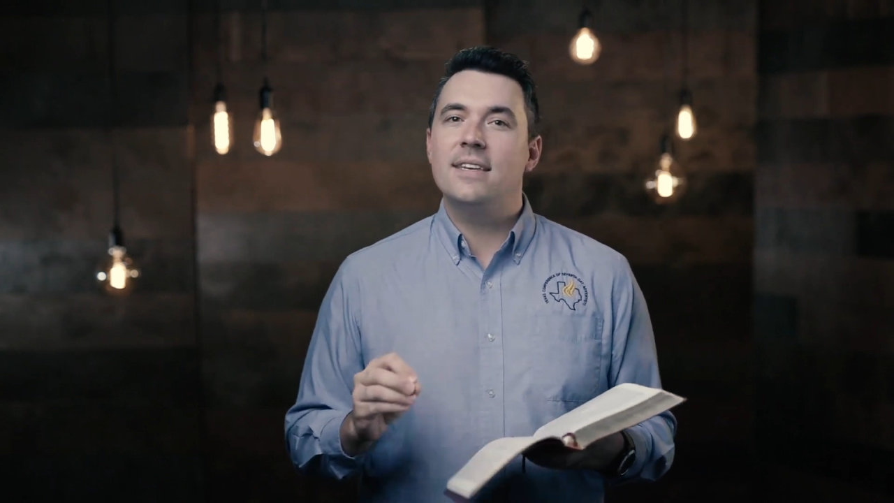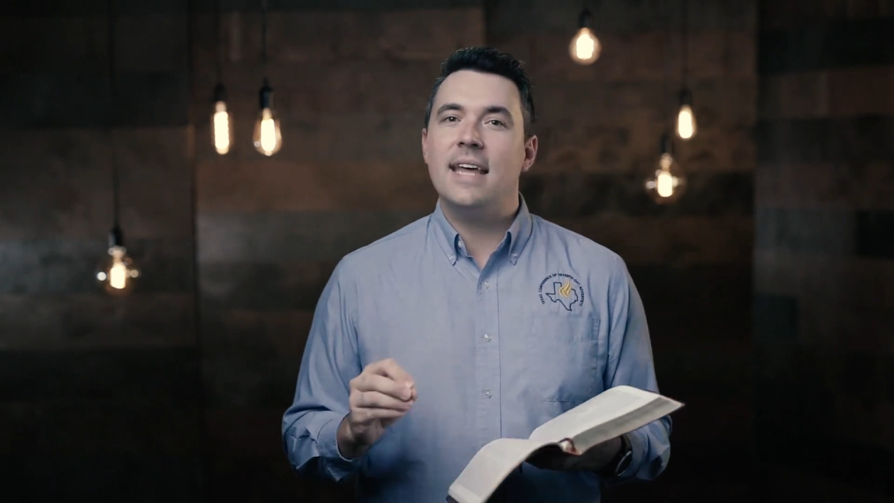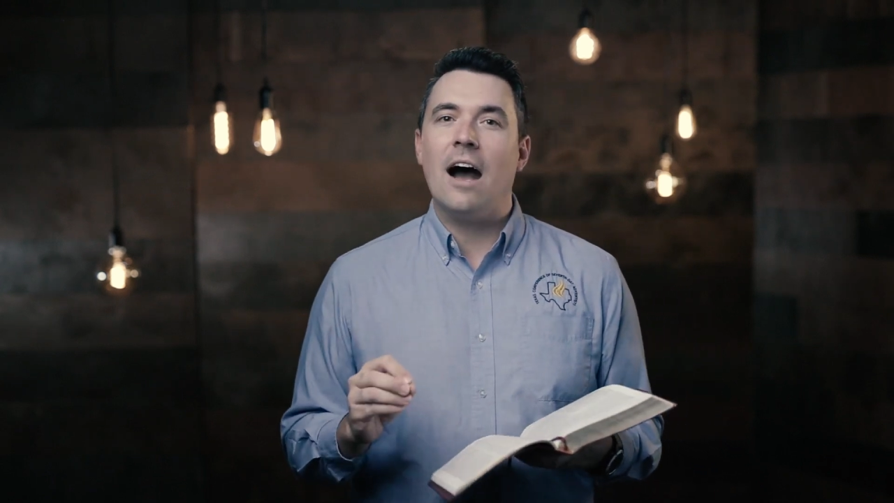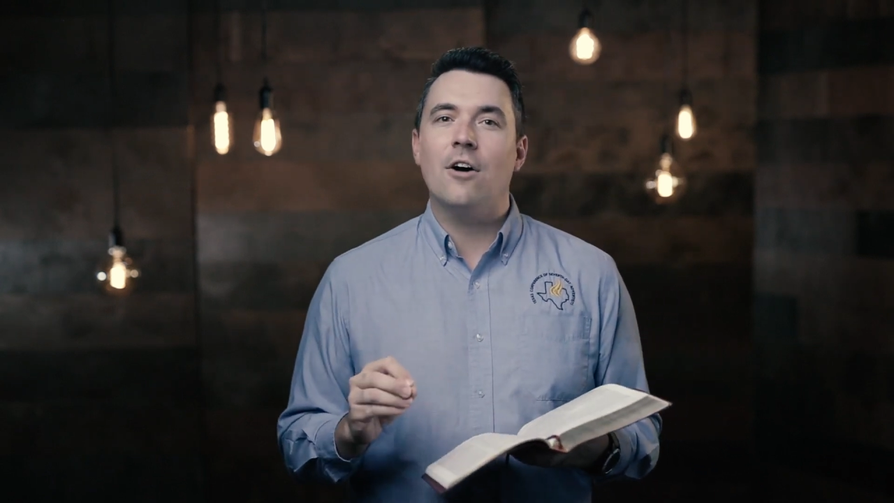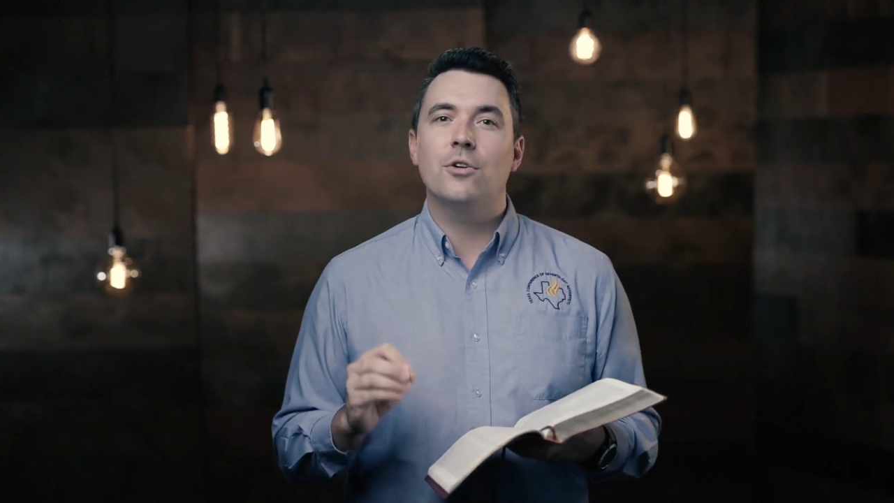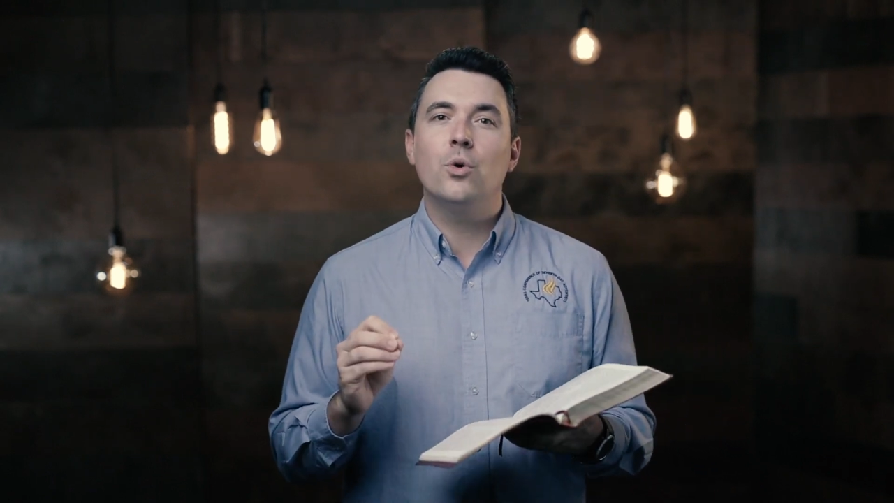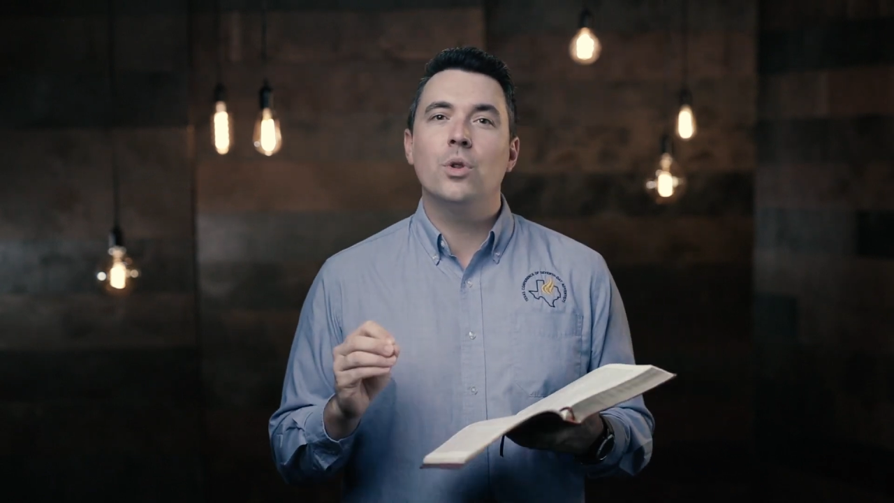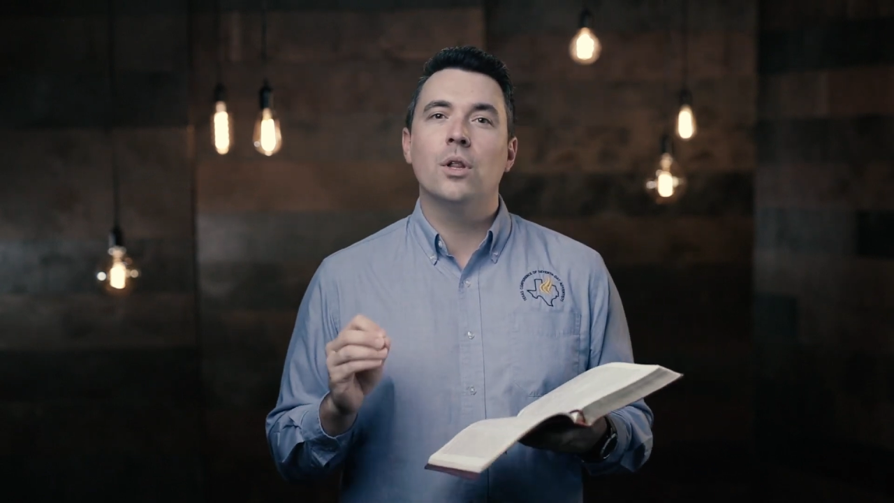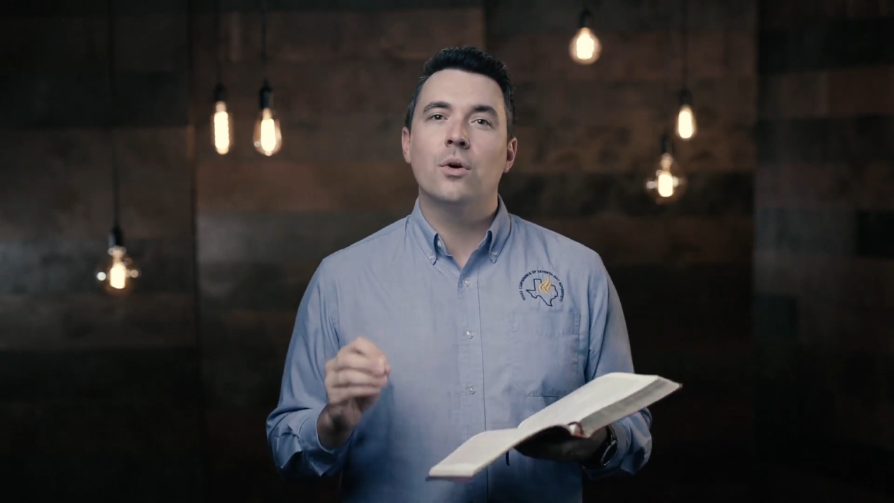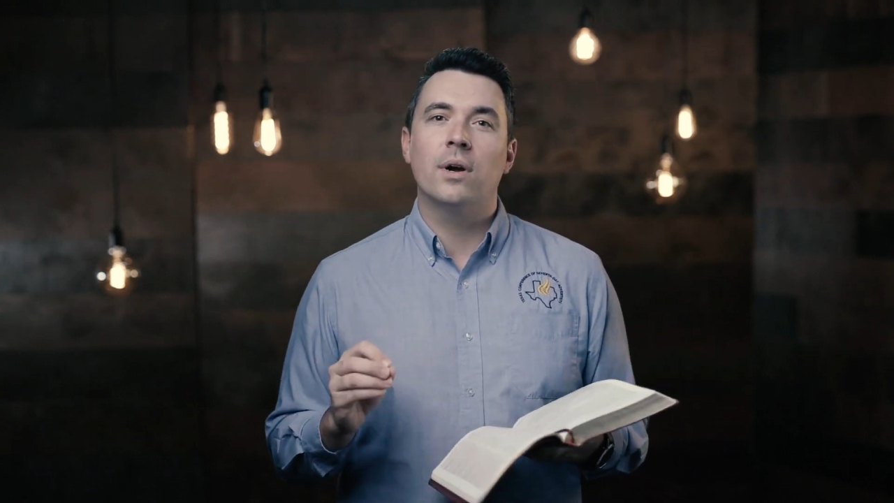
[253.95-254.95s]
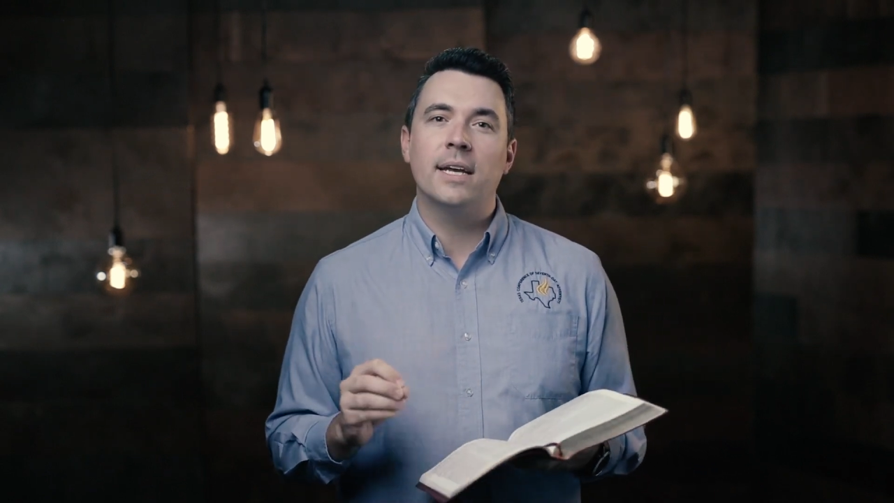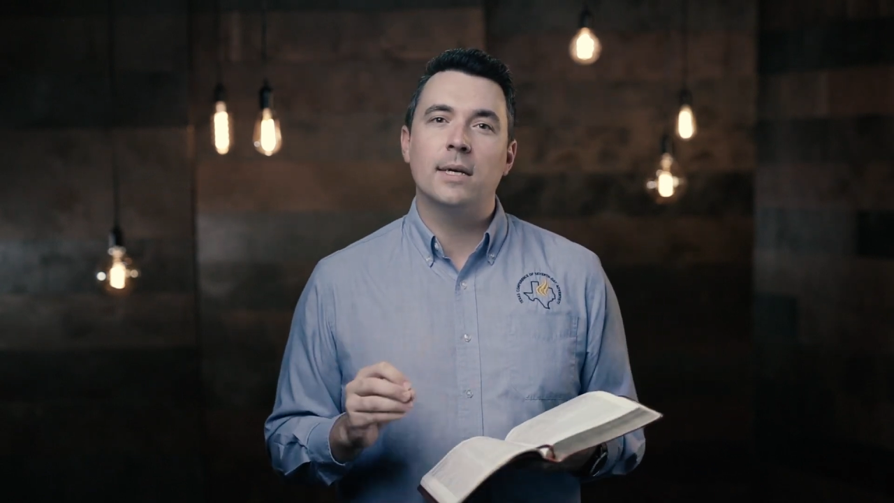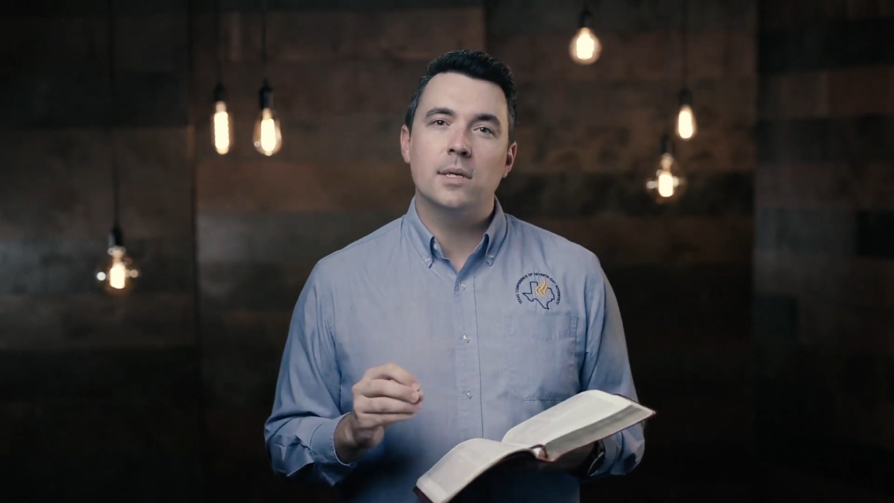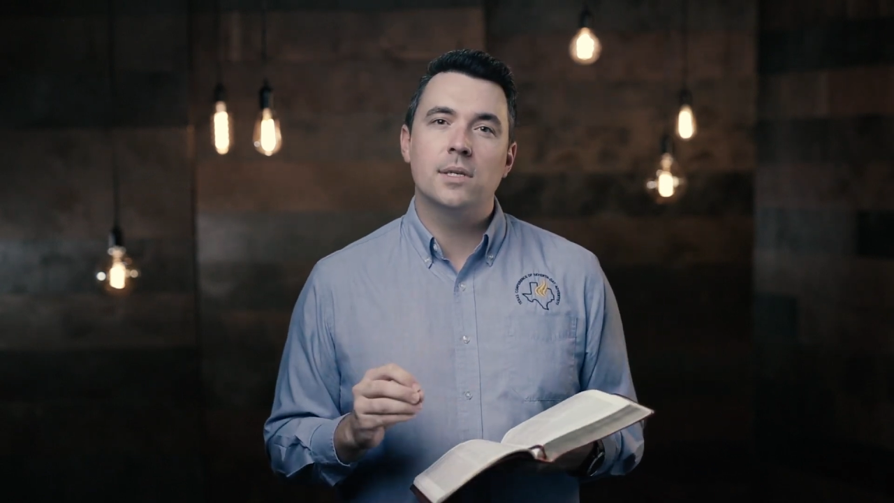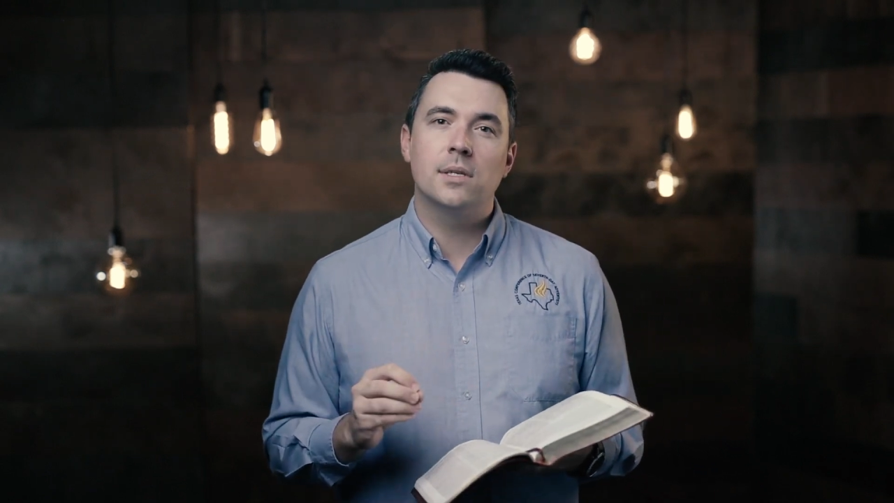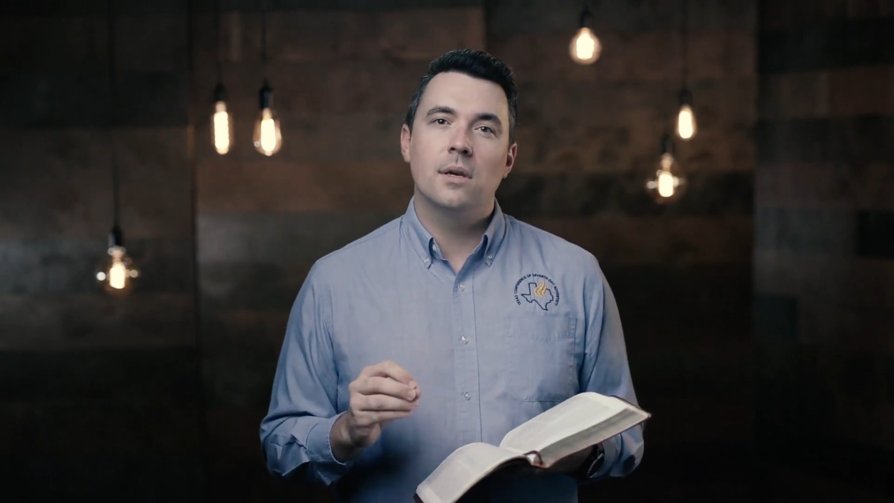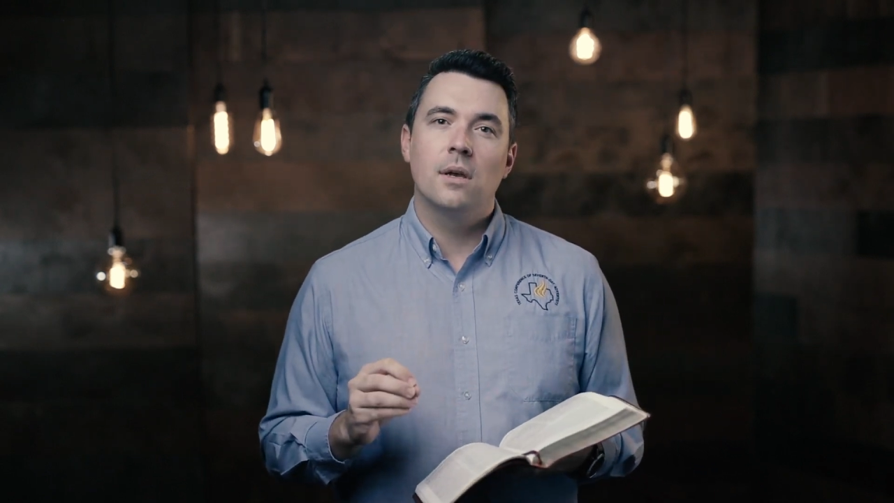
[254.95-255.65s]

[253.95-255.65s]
doubt who the Lord is.